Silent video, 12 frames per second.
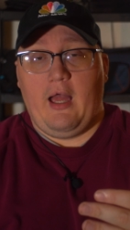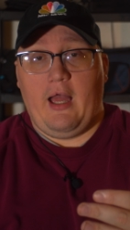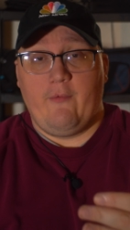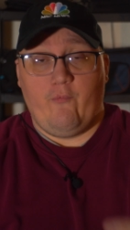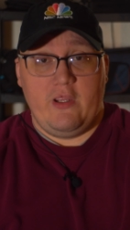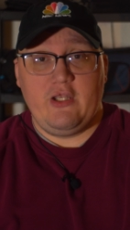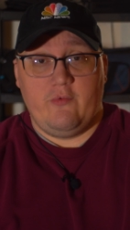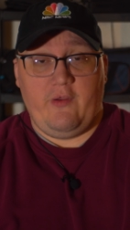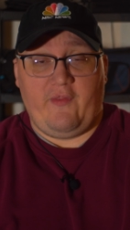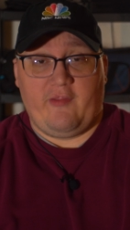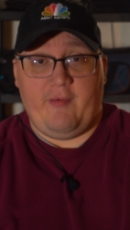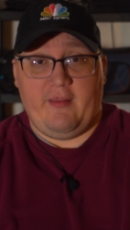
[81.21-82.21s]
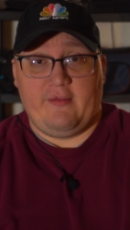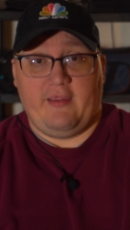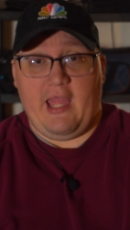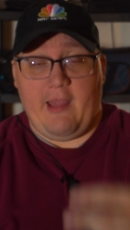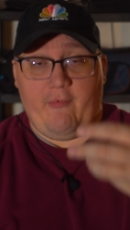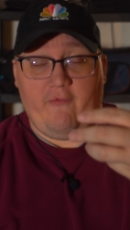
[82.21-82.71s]
I'm redoing this piece to
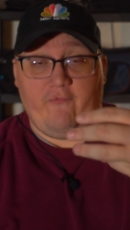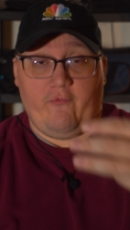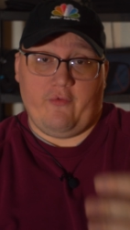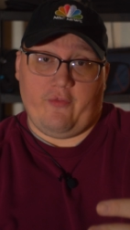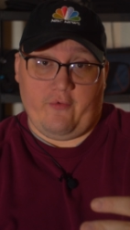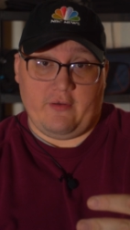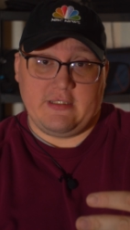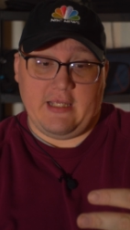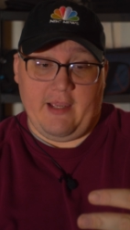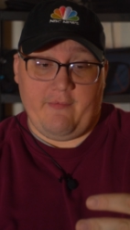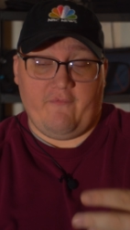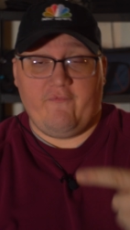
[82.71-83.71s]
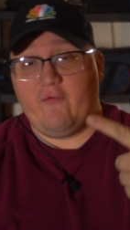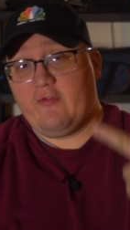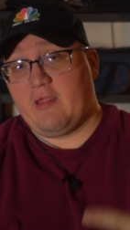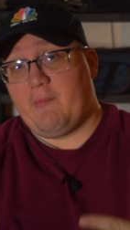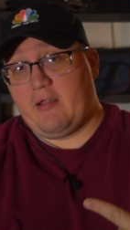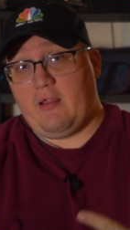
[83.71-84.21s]
camera for a third time. The
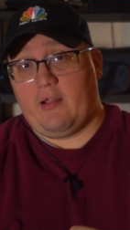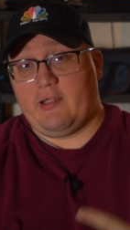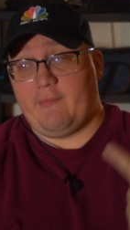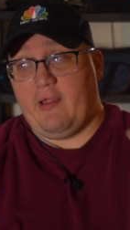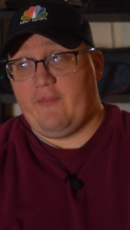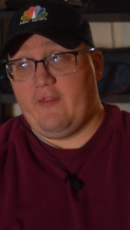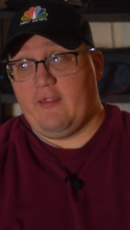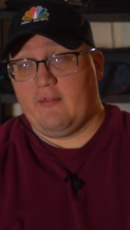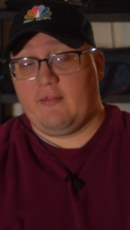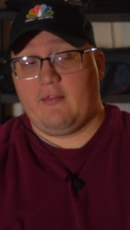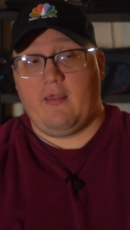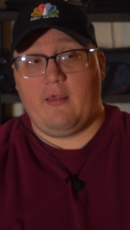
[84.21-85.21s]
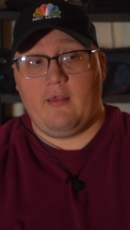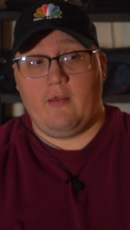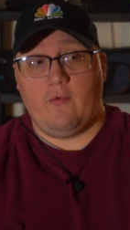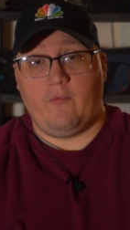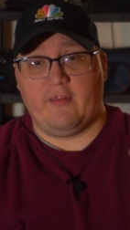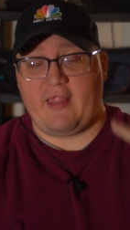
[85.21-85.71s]
first time I talked about this
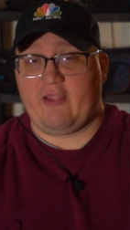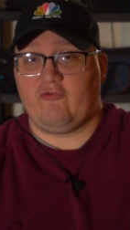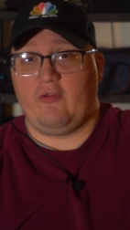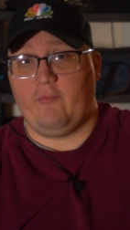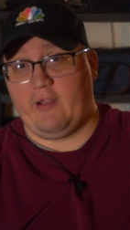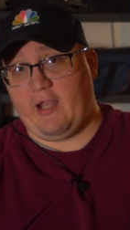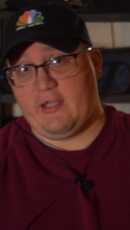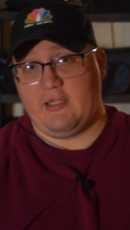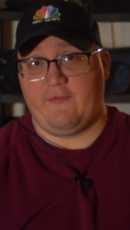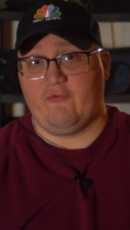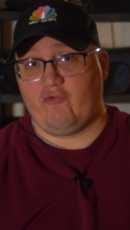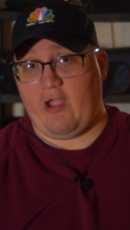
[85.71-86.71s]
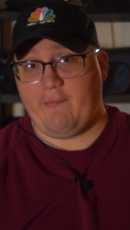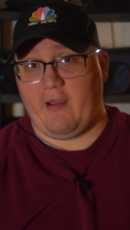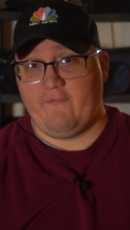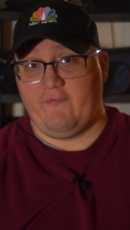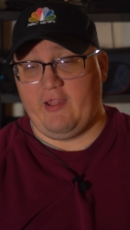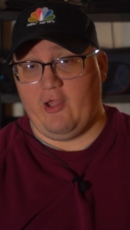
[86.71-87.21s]
was actually when I did the
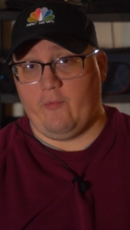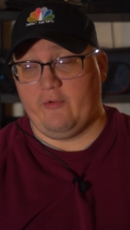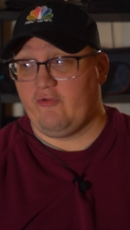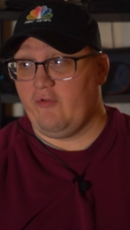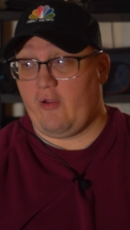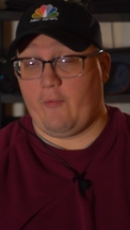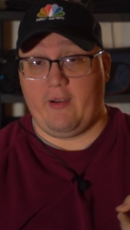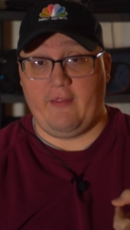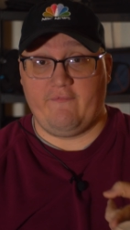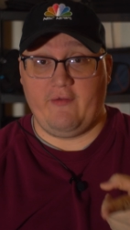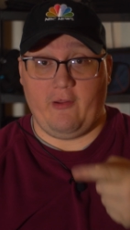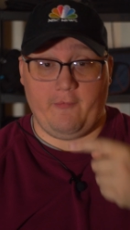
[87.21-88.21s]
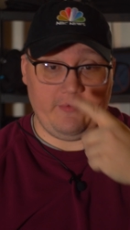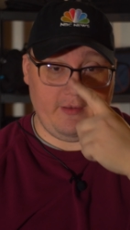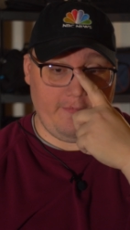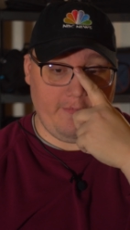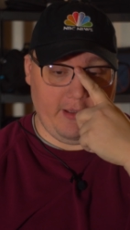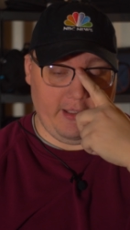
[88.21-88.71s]
tripod video, which is already filmed.
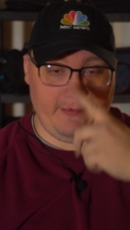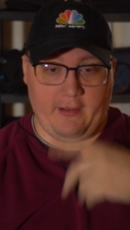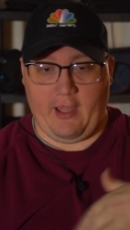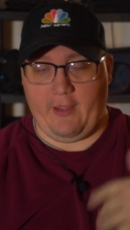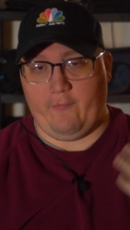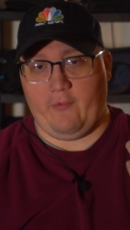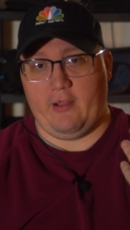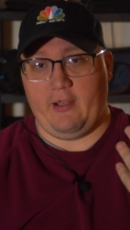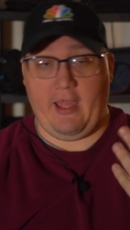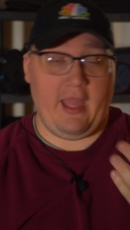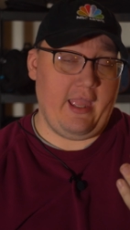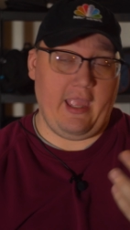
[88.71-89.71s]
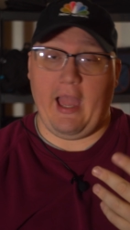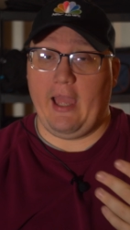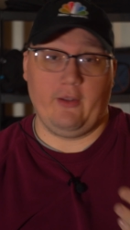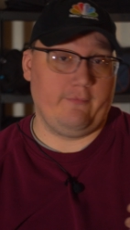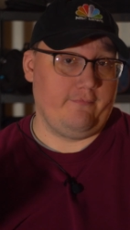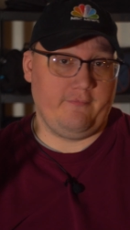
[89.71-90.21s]
But I want, A,
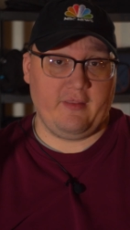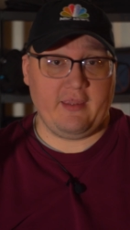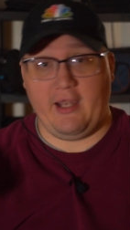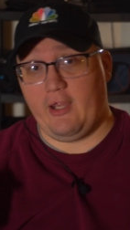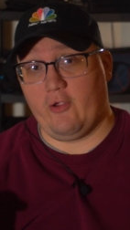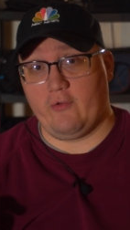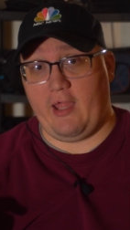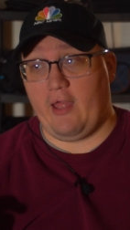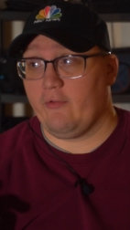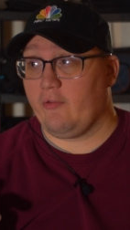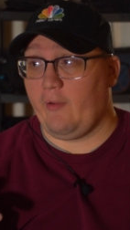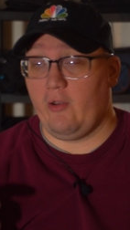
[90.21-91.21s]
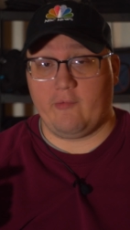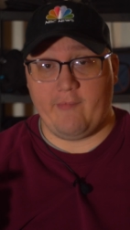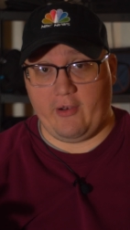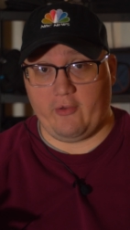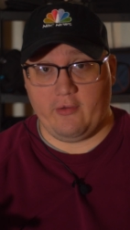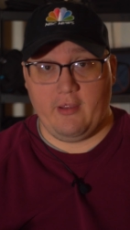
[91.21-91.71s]
I'm skinnier now, so I look
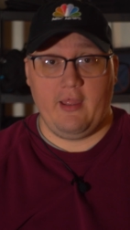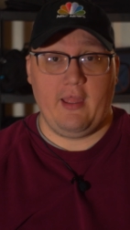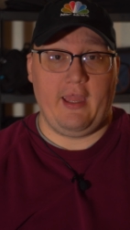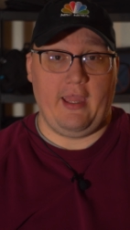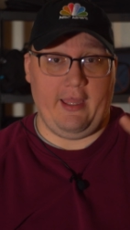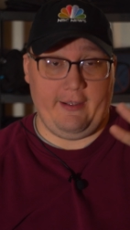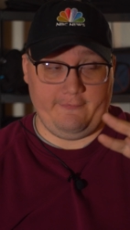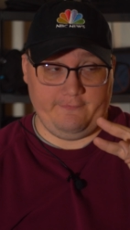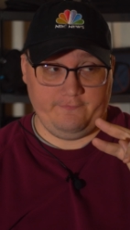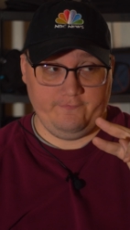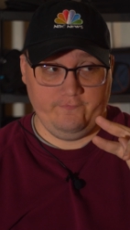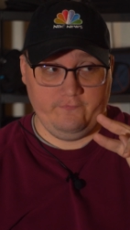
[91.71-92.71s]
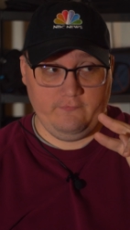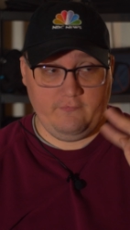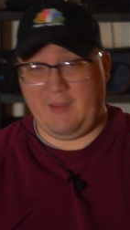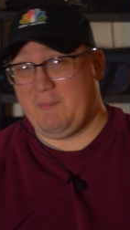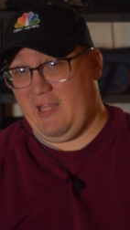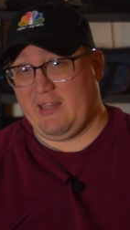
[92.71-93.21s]
better. And
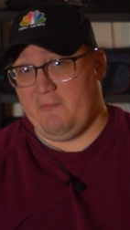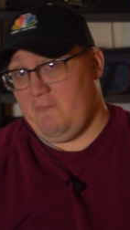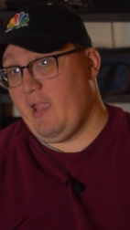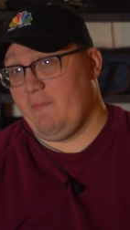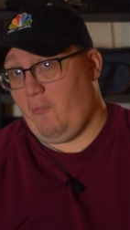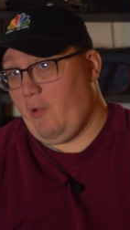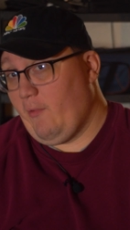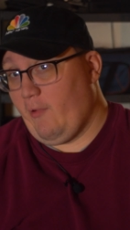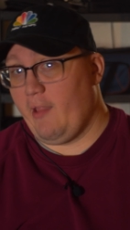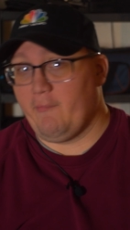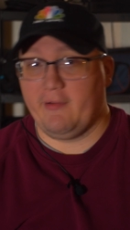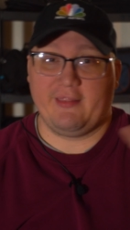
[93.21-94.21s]
I mean, that's the main point, right?